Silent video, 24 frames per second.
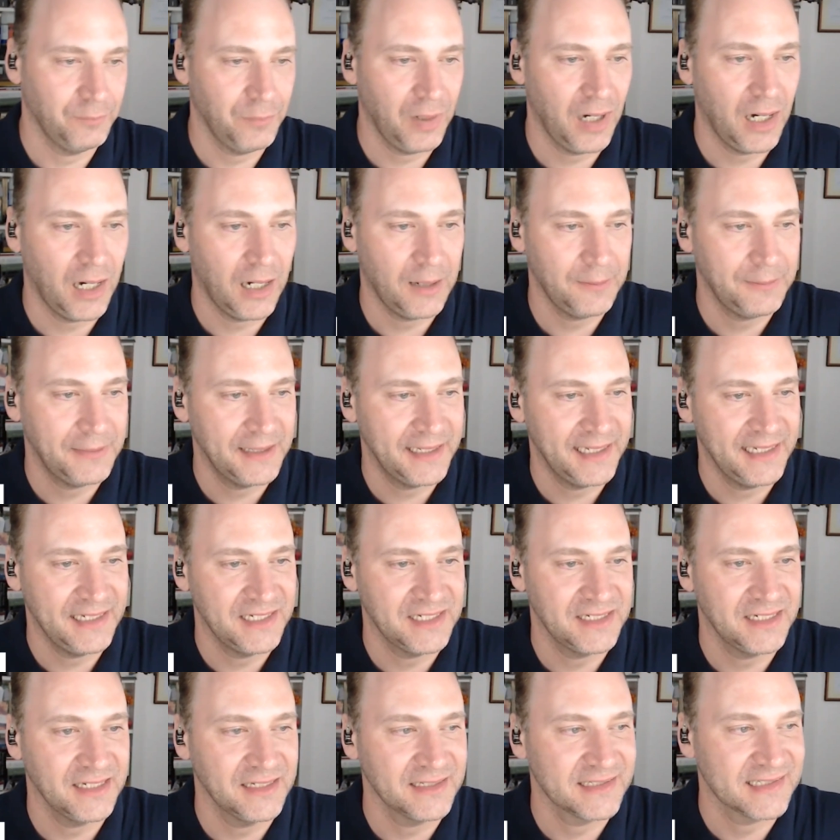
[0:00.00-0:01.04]

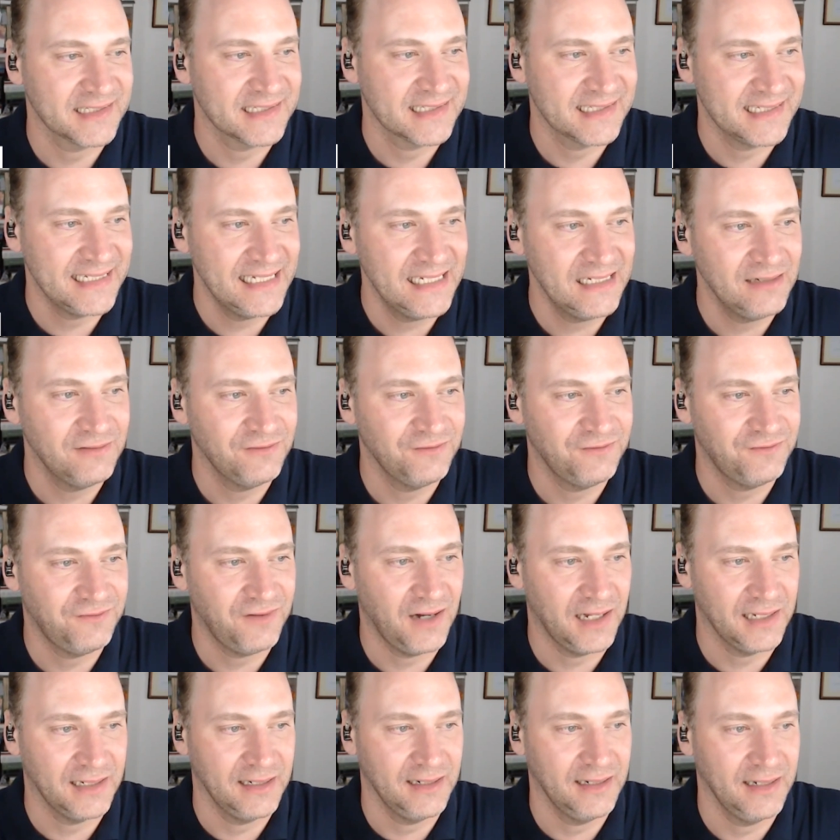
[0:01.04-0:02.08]
published a seed
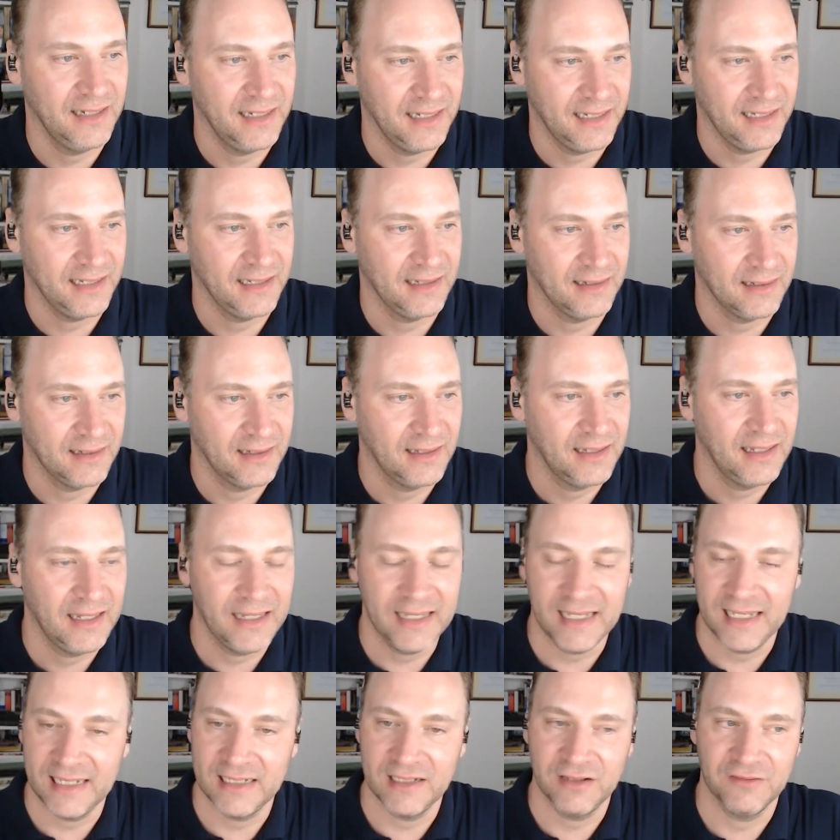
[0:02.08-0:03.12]
funding
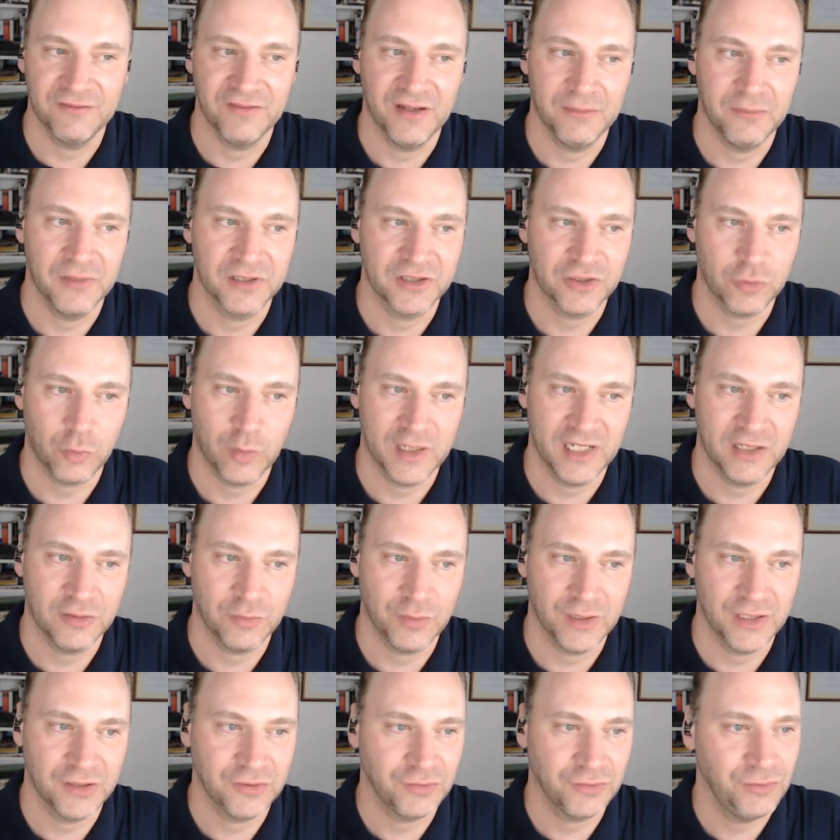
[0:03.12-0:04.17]
in November
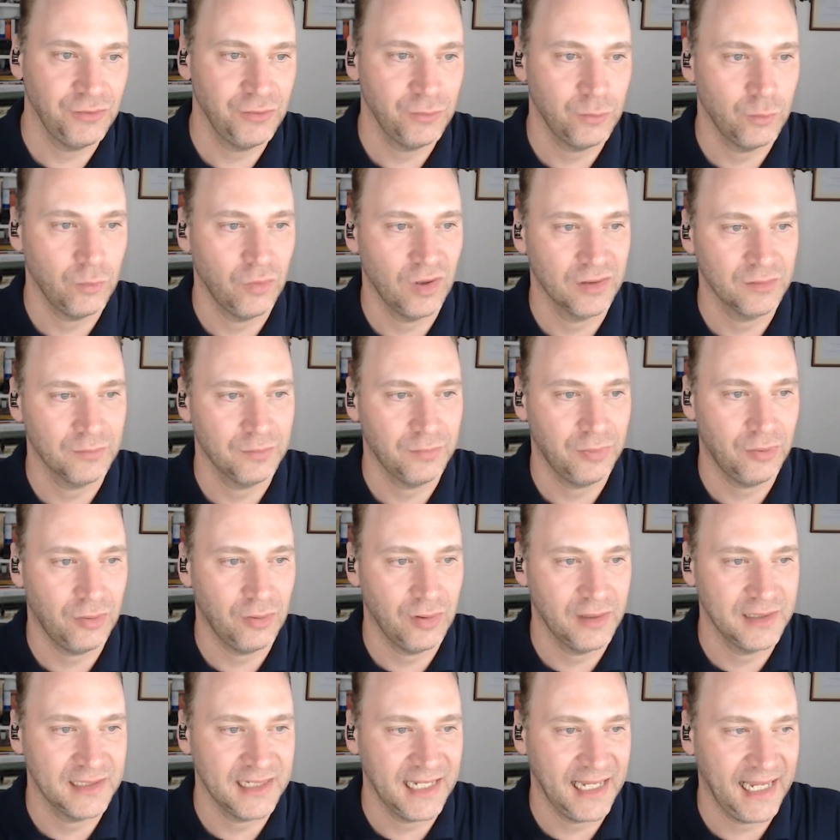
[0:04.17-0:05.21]
2022,
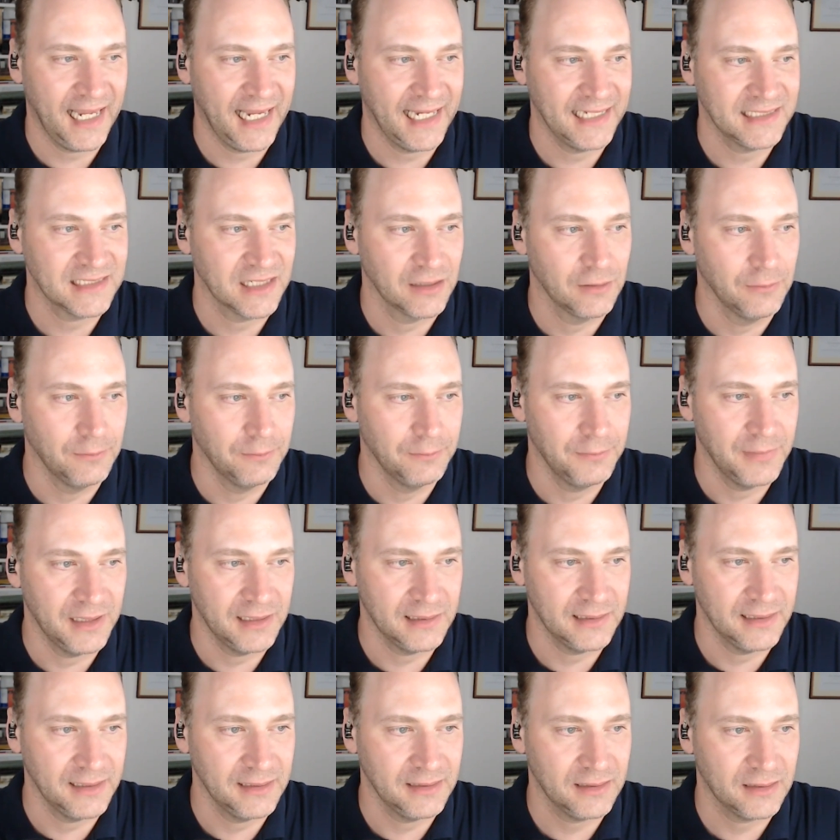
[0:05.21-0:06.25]
1.8
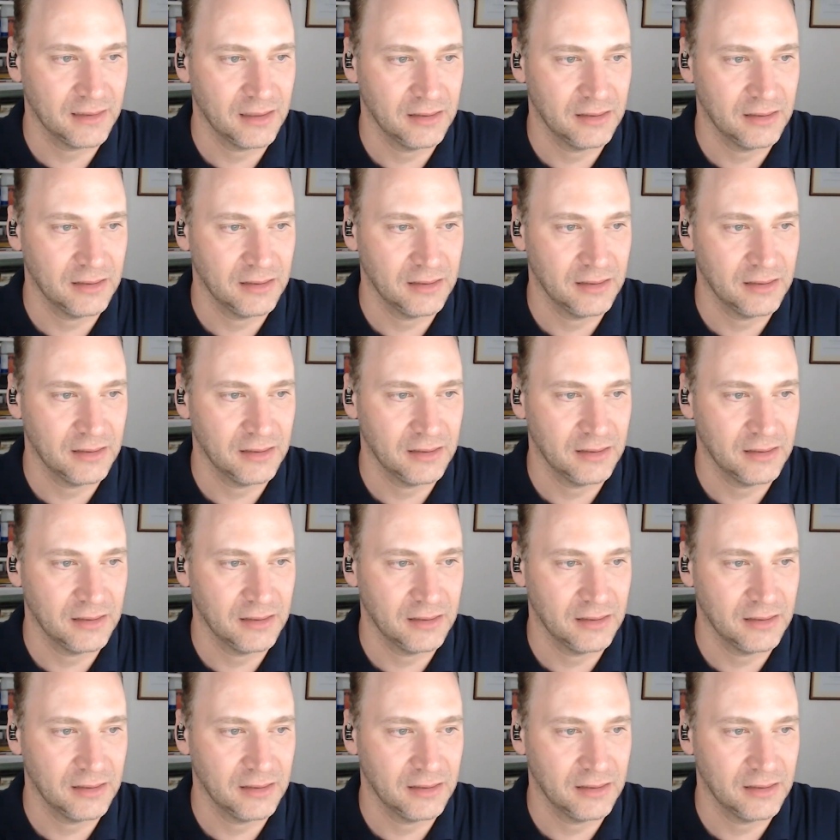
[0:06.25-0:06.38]
million.